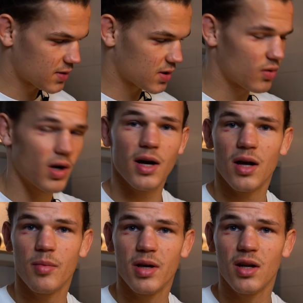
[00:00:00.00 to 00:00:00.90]
So I
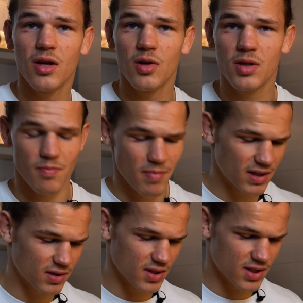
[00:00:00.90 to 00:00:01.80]
gotta be in a good
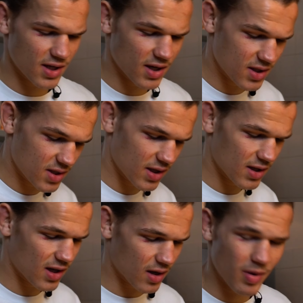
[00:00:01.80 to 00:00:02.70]
mental state
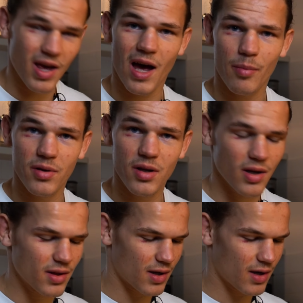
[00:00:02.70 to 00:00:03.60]
and gotta be happy,
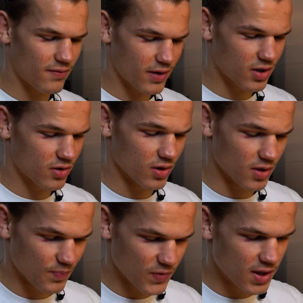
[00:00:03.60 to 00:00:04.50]
and then I fight good.
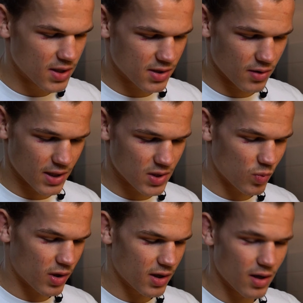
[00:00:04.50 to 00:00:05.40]
So that's
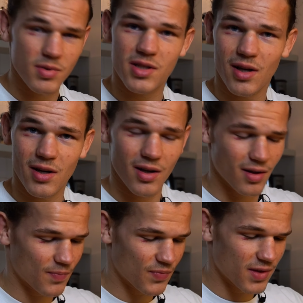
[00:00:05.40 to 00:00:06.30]
why I'm
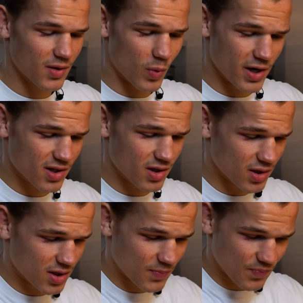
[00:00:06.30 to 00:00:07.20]
starting the weight
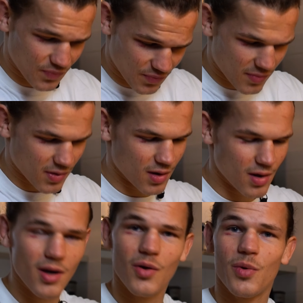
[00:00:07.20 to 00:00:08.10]
cut
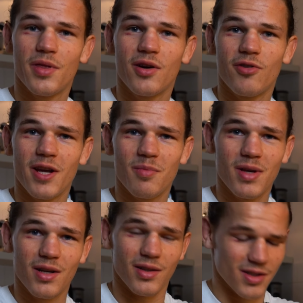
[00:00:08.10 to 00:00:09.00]
with a great
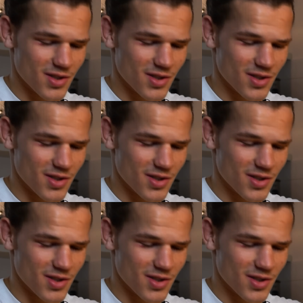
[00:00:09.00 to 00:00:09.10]
meal.